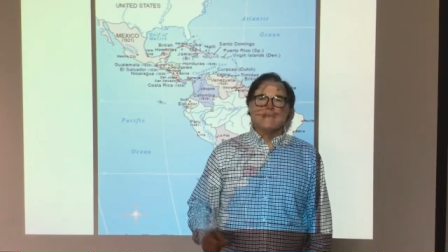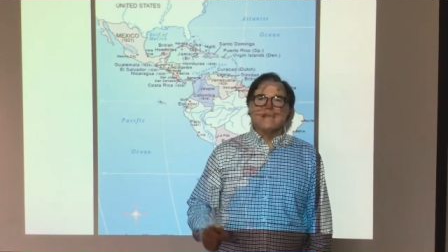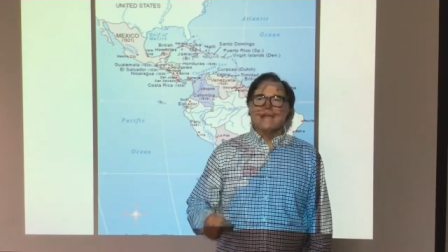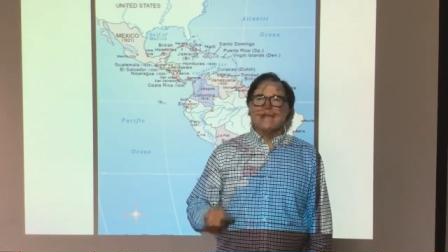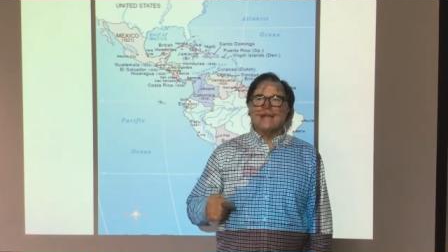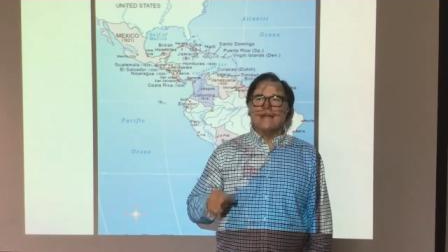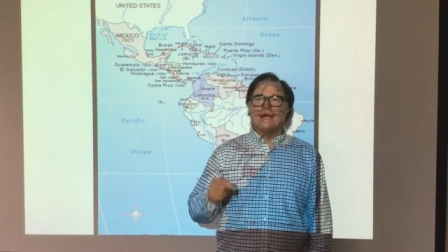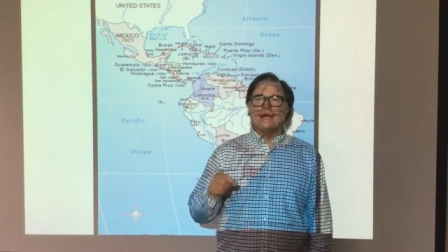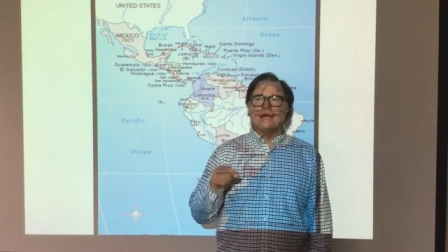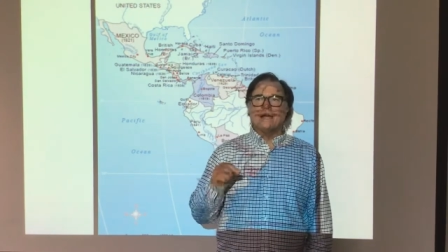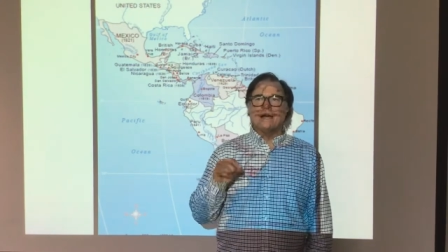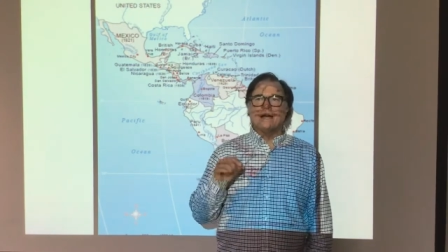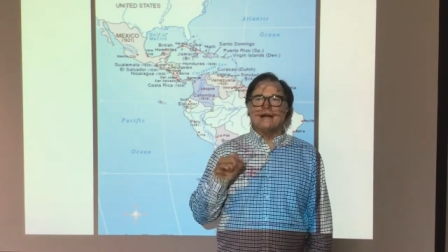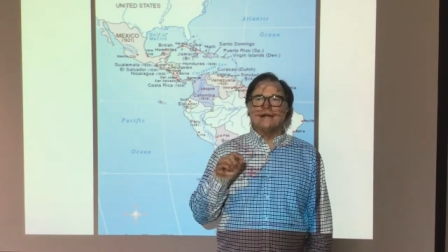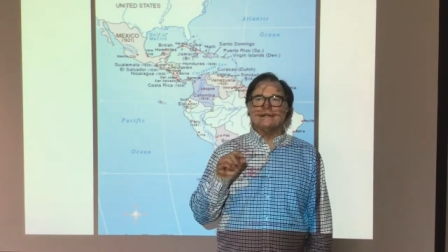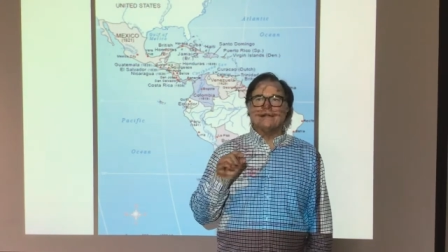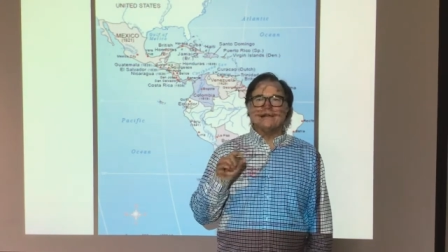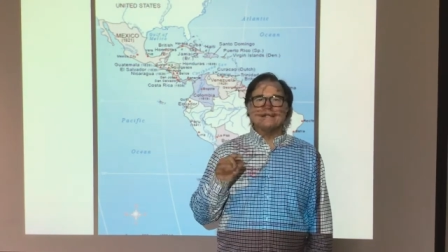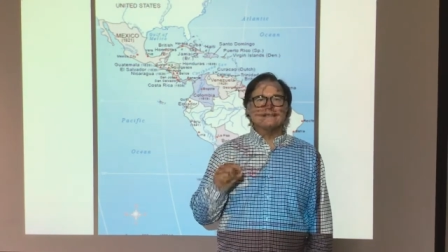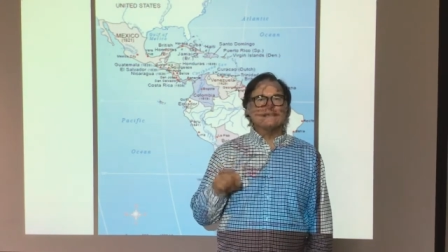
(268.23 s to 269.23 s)
And uh,
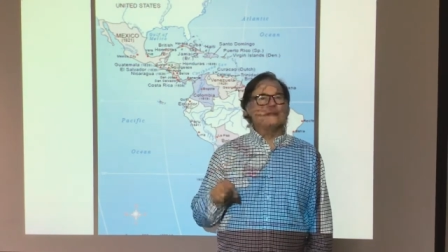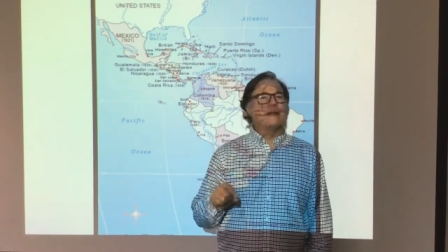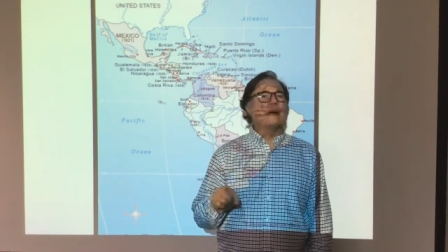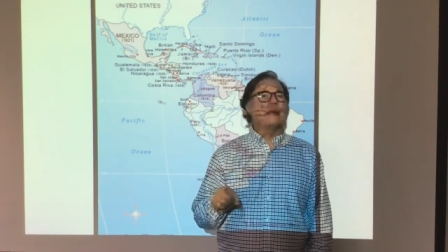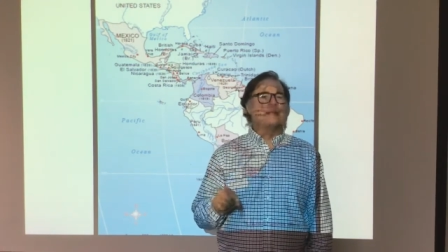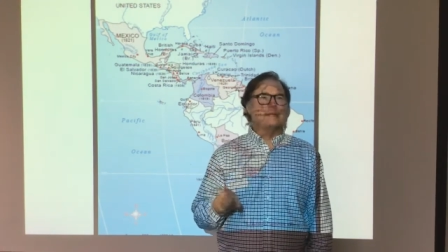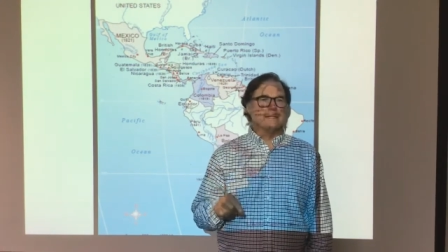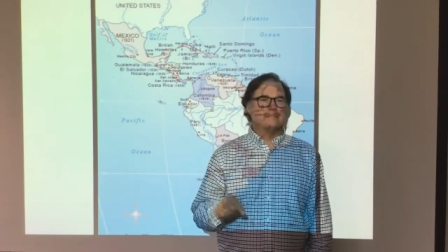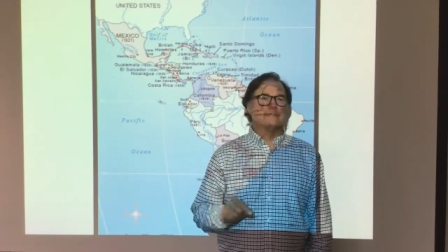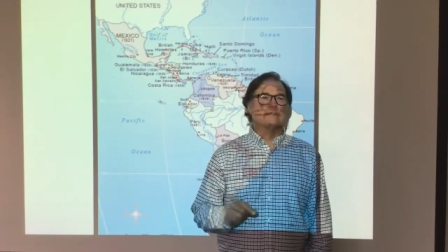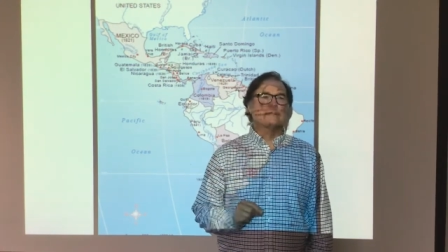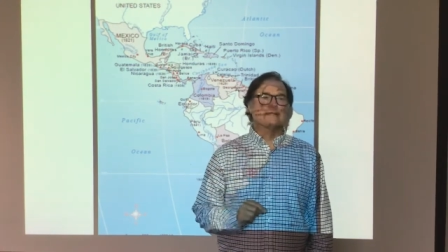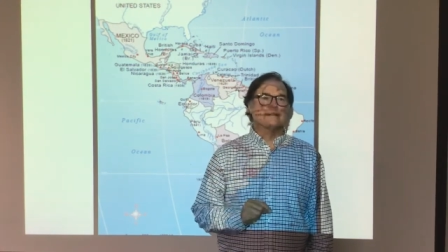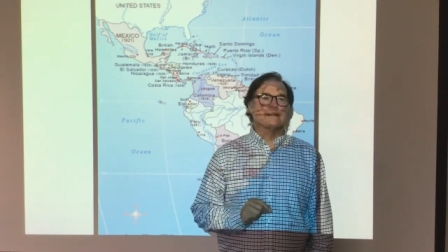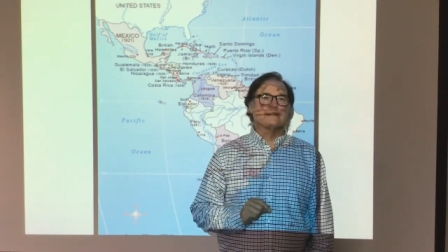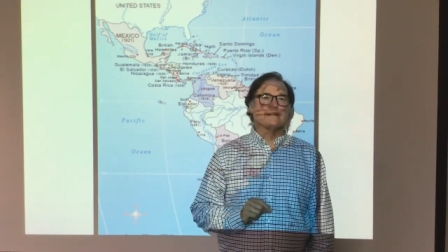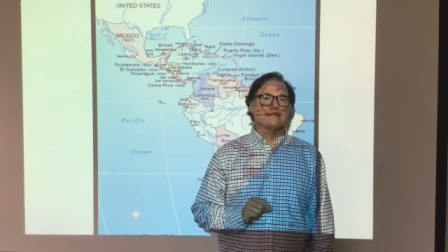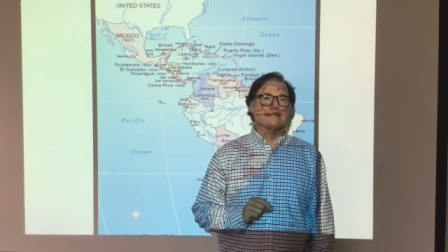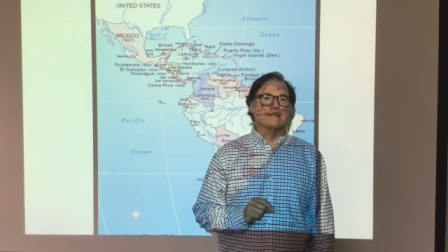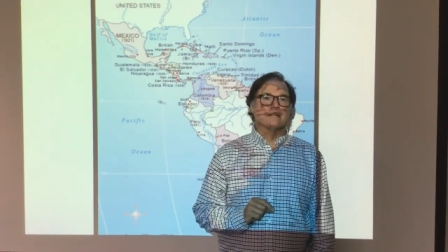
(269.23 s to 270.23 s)
that's not
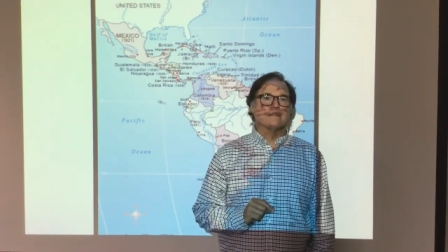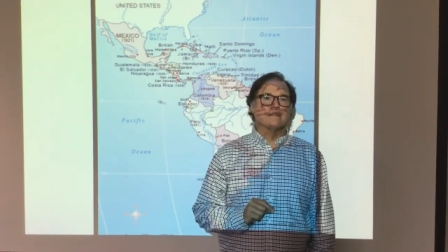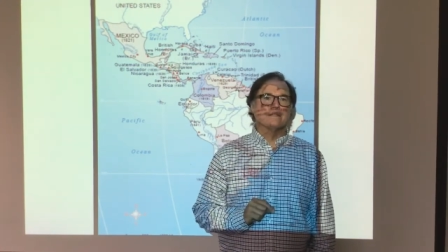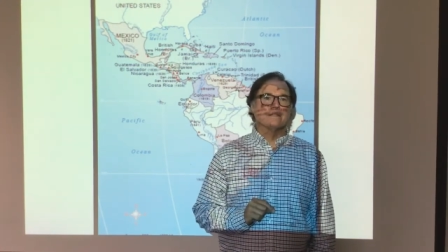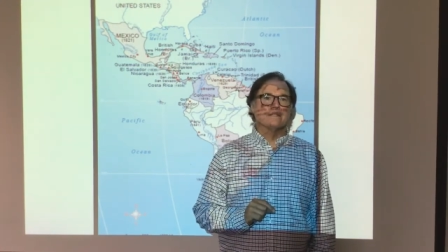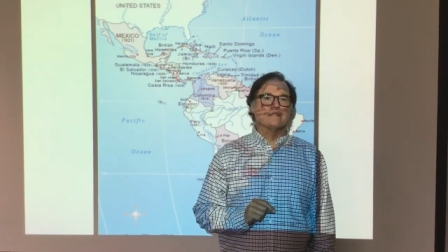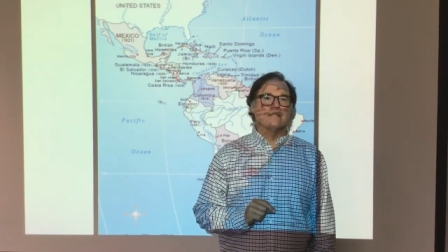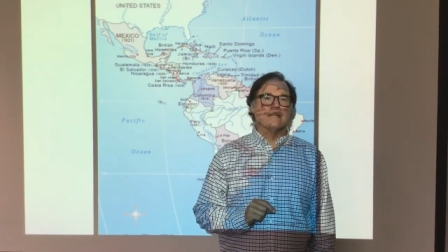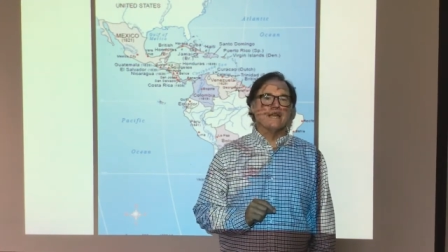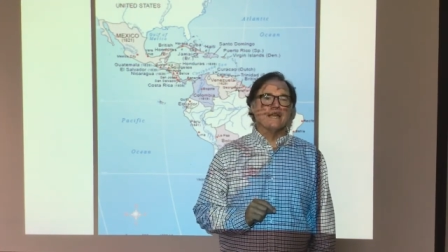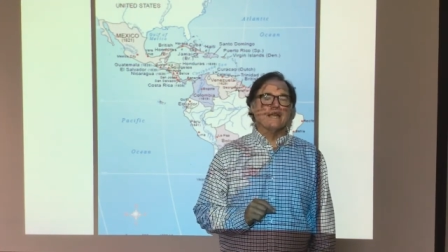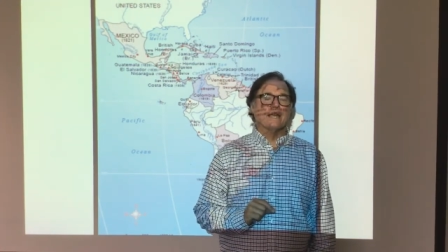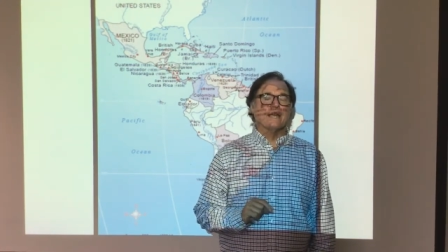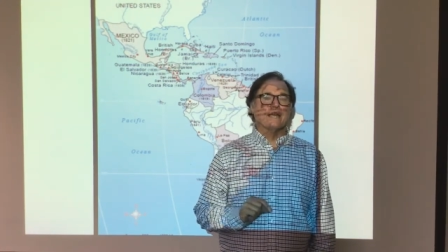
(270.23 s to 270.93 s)
necessarily a good thing,